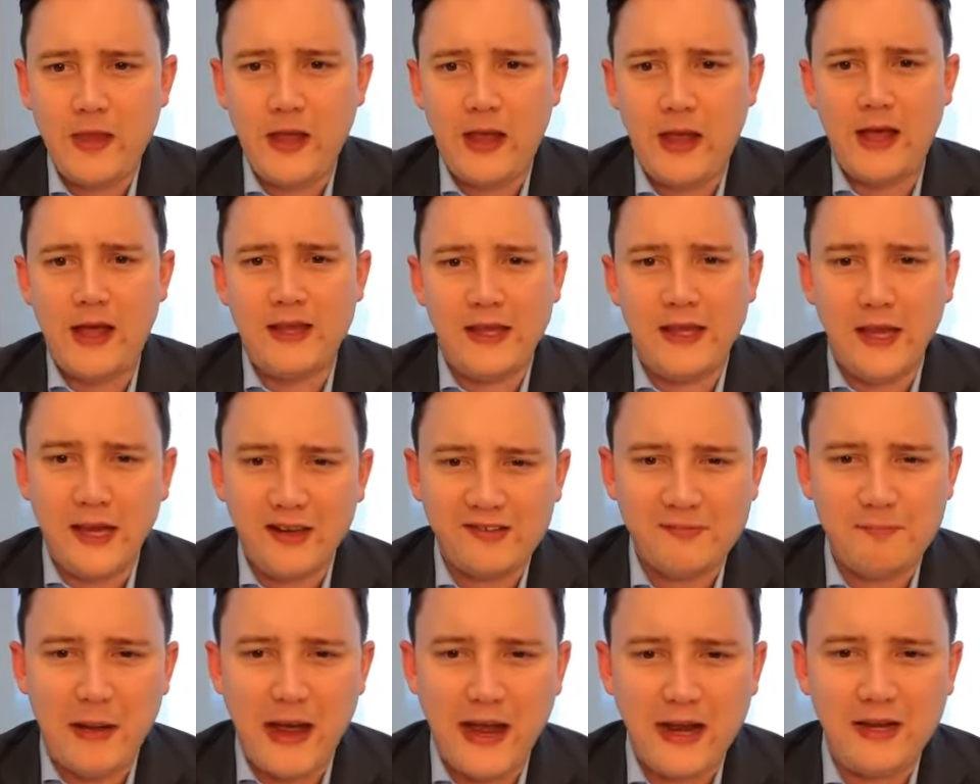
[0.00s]
Uh, yes,
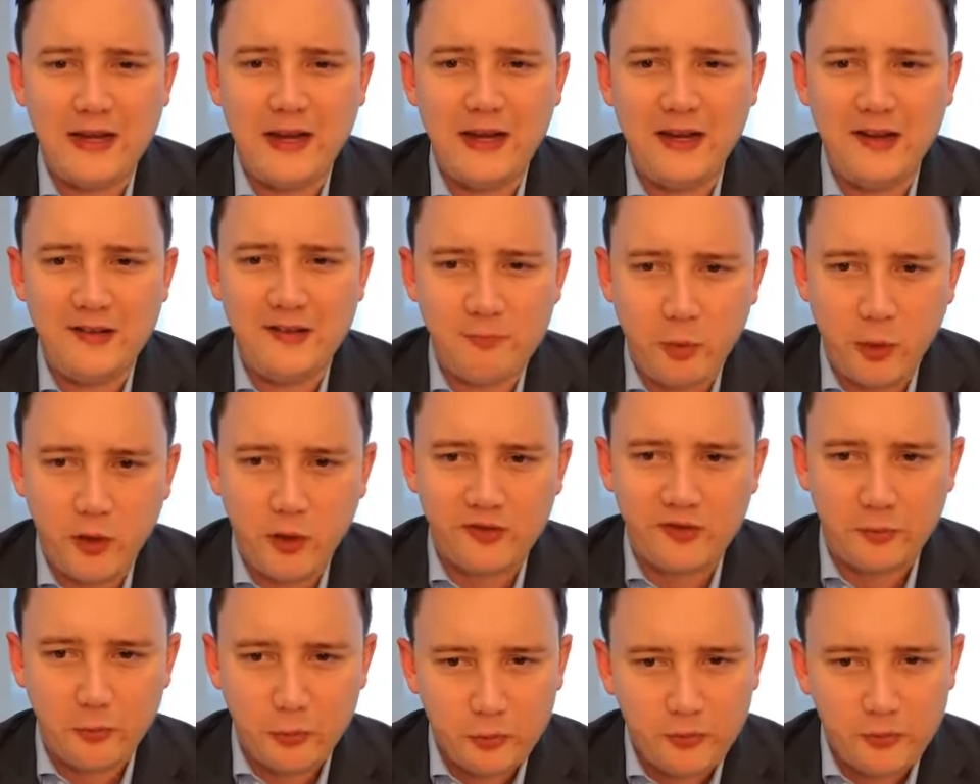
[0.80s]
Matt, it is
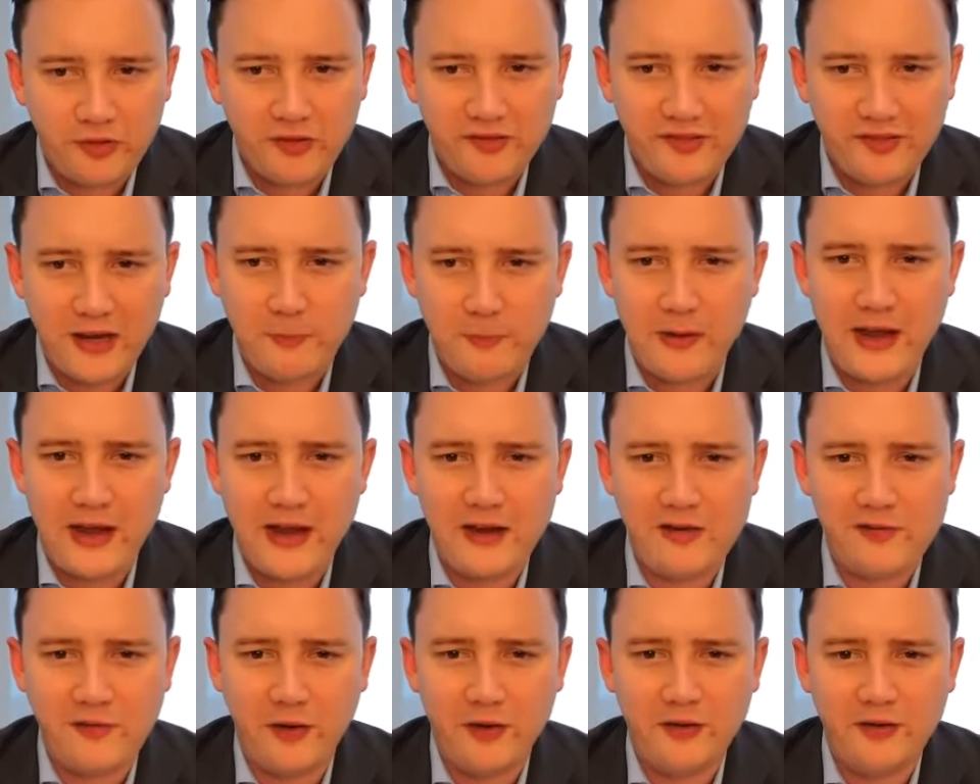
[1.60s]
possible to set up a
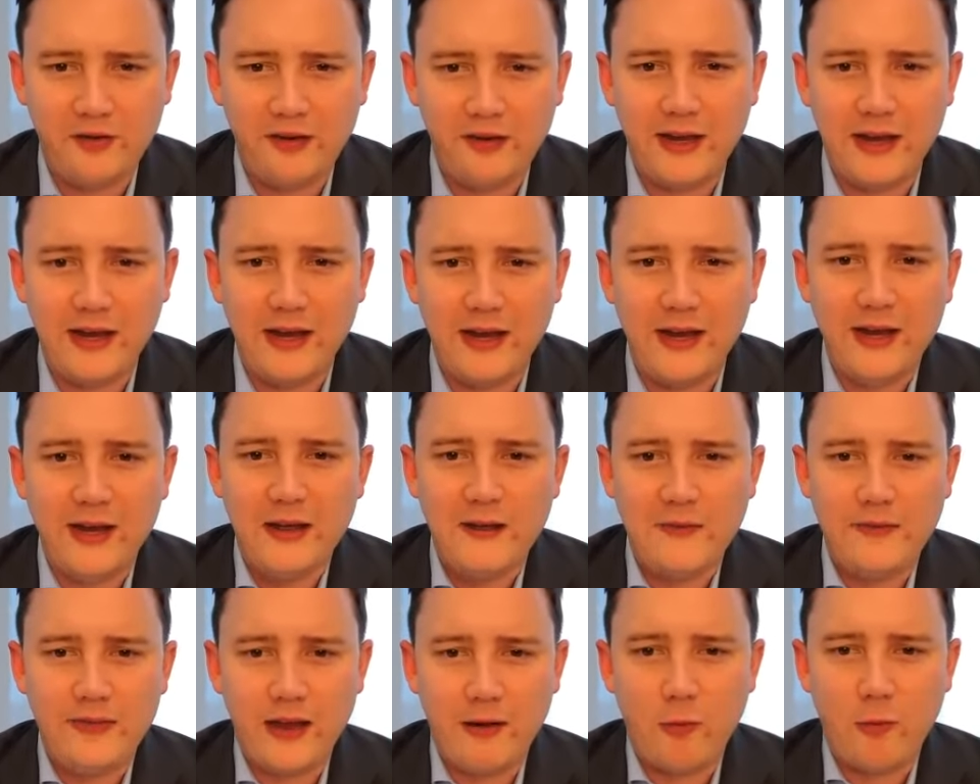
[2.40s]
hedge fund here.
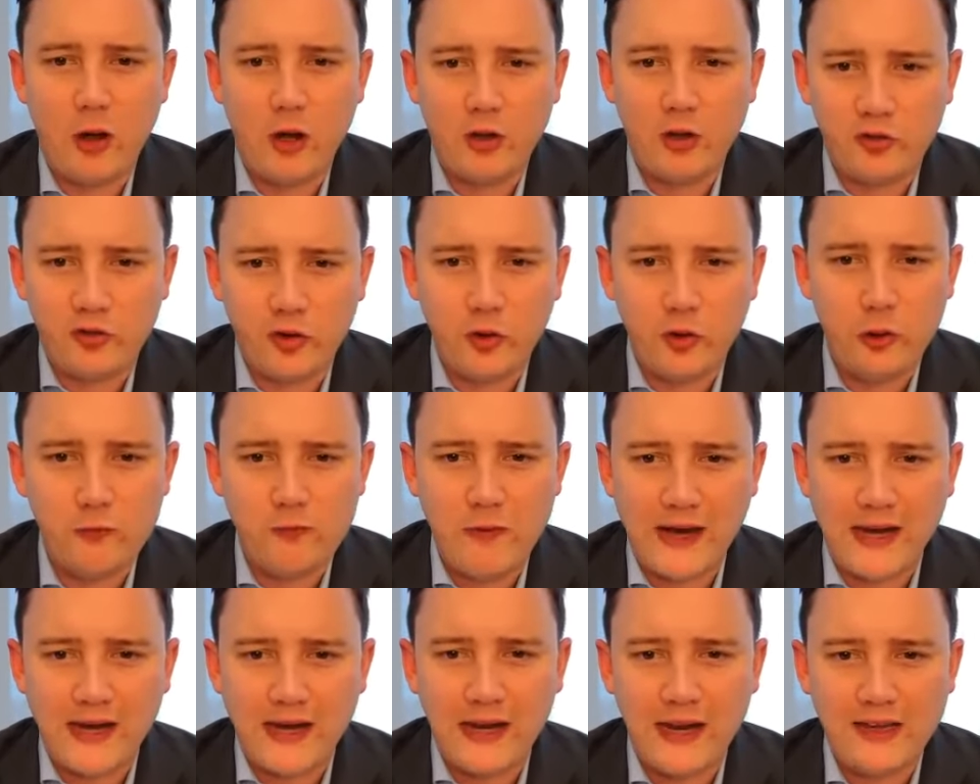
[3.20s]
There are two
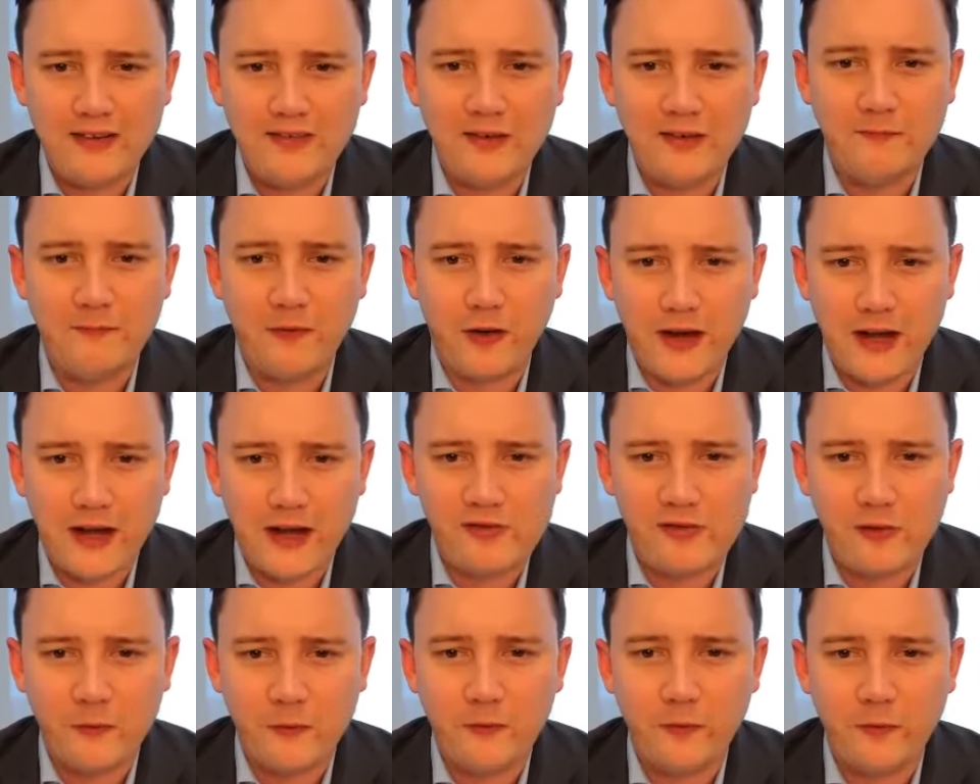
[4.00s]
regulated
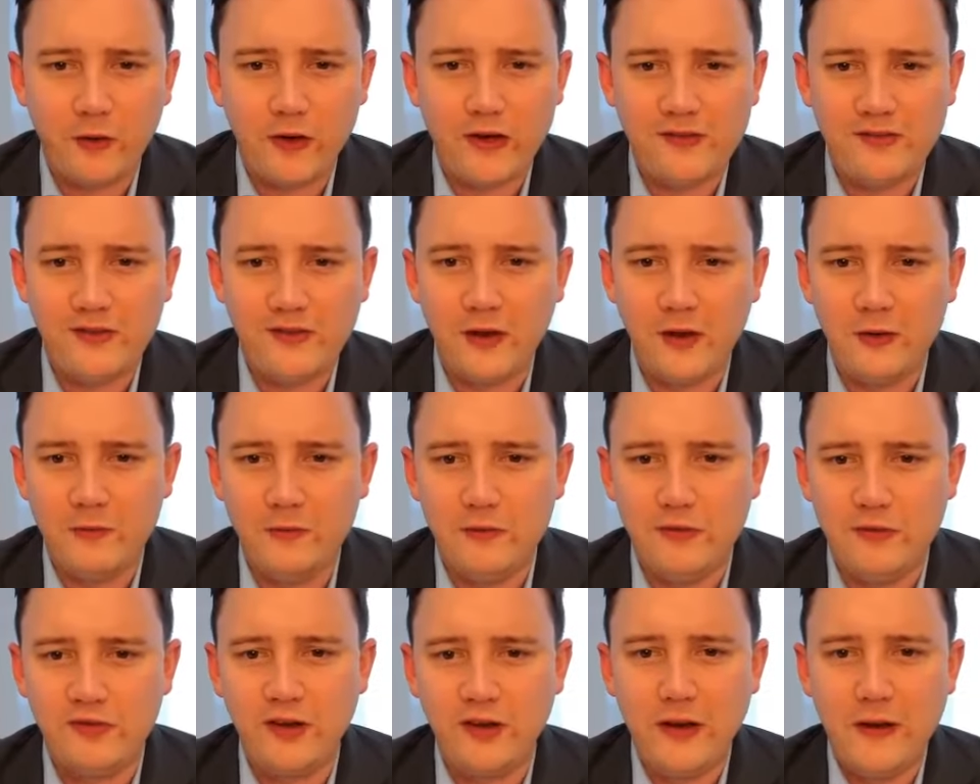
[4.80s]
financial free
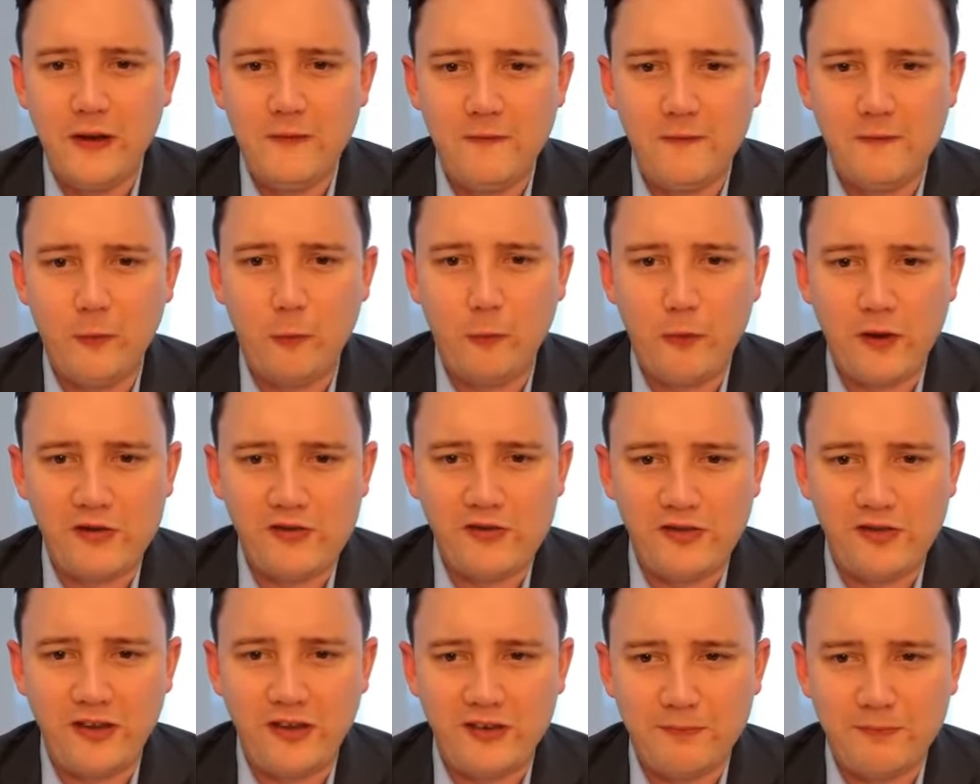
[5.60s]
zones for
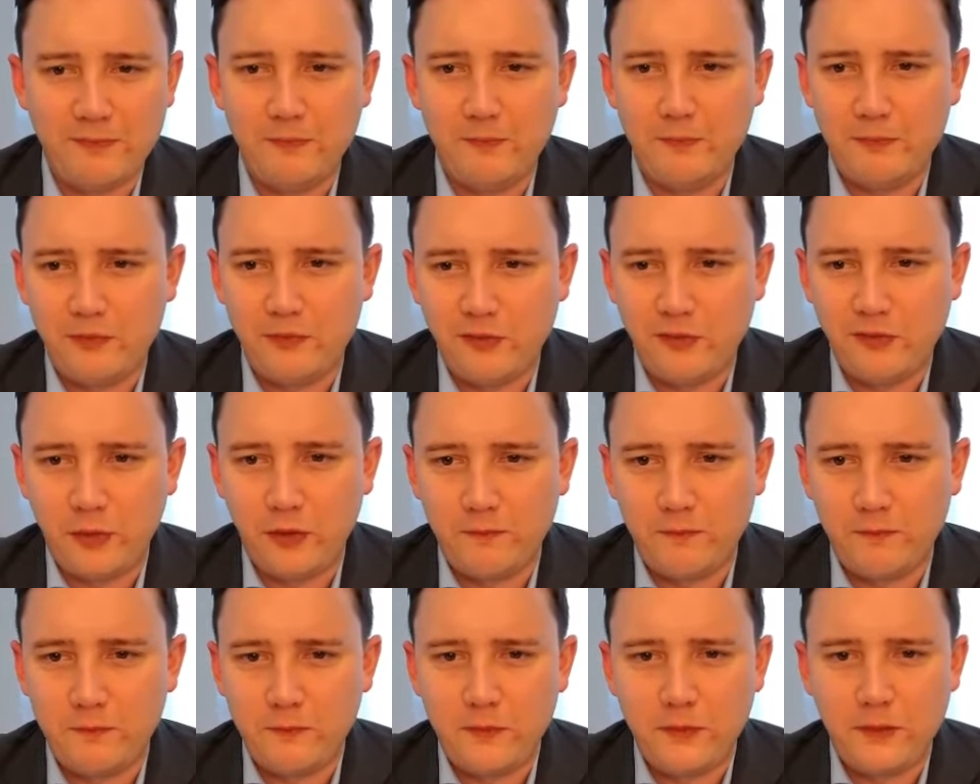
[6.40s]
which this sort
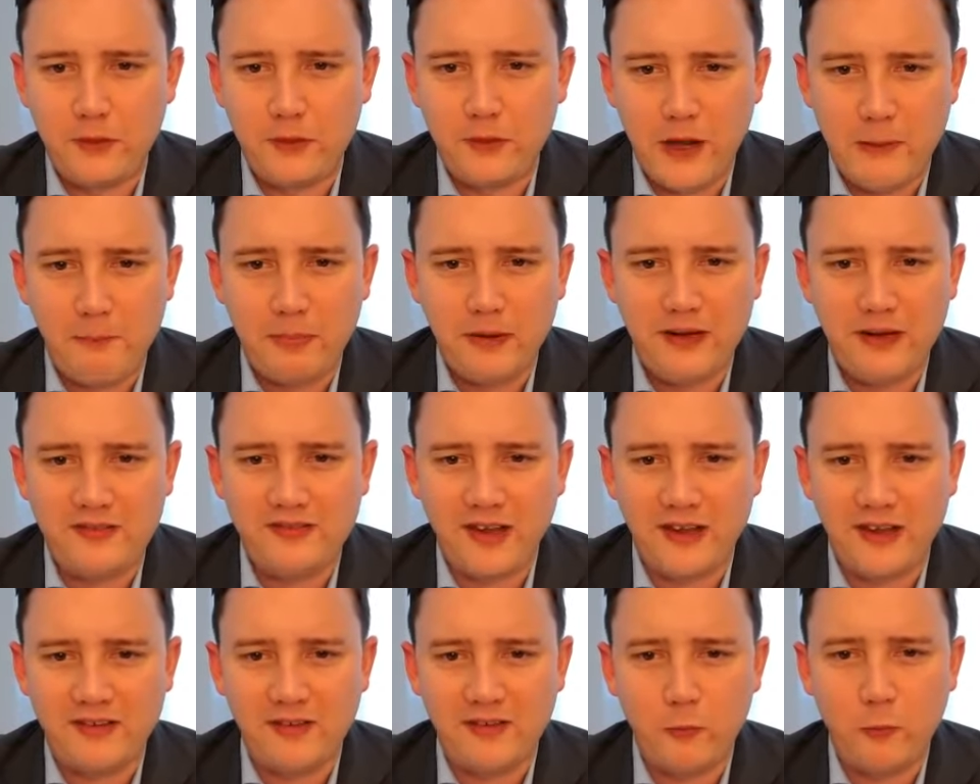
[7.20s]
of company
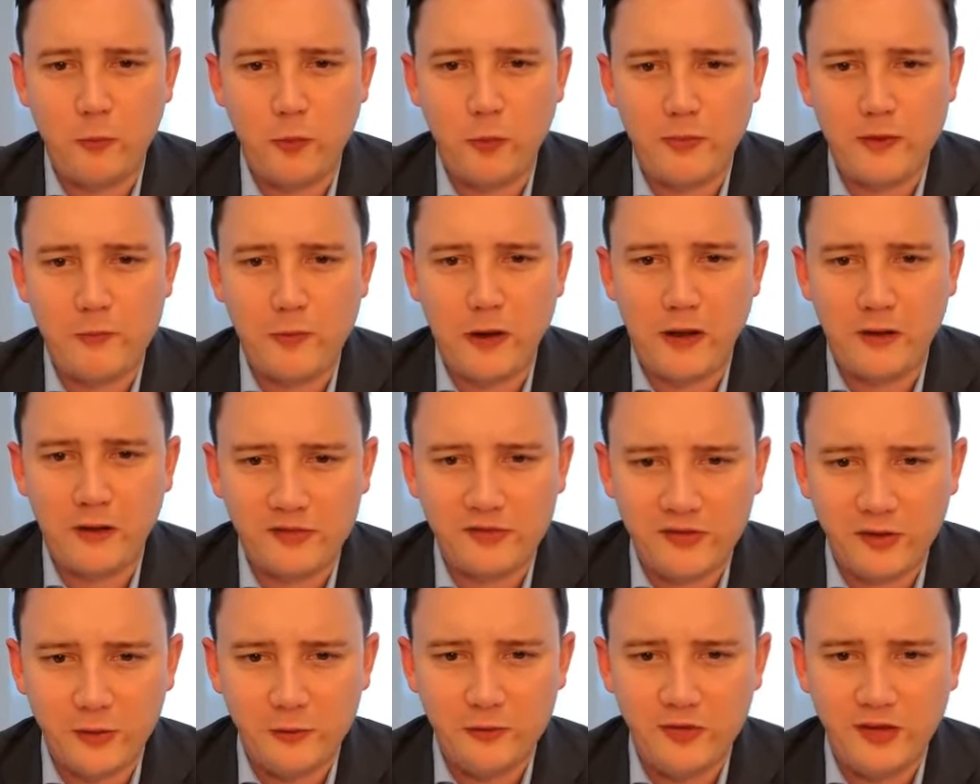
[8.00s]
setup would be well
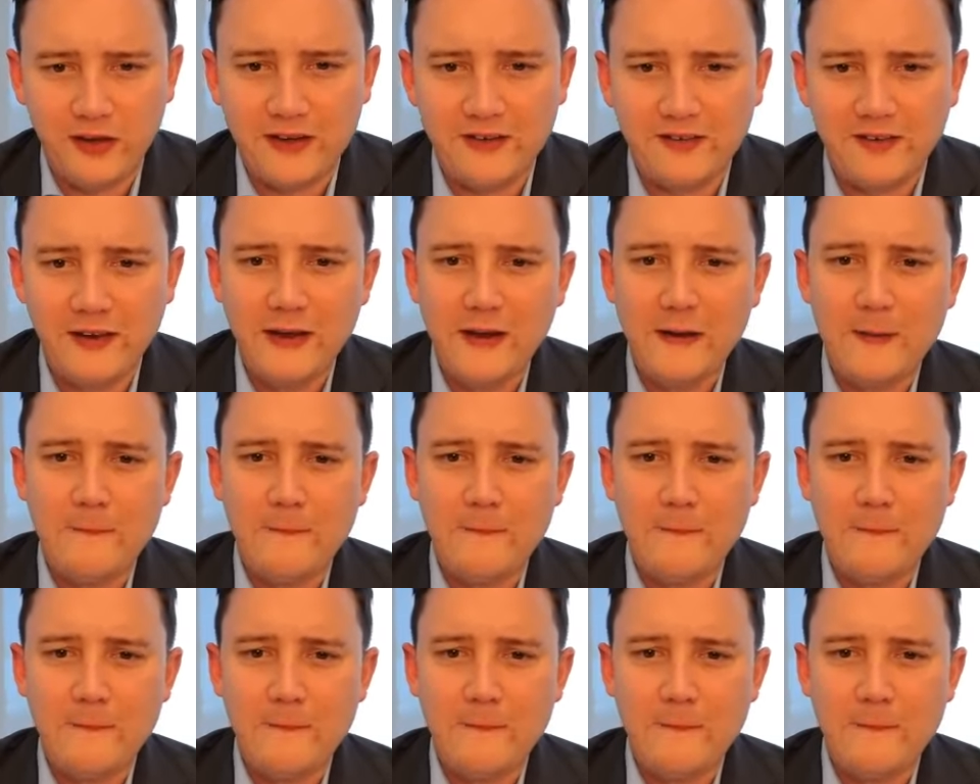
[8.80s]
suited.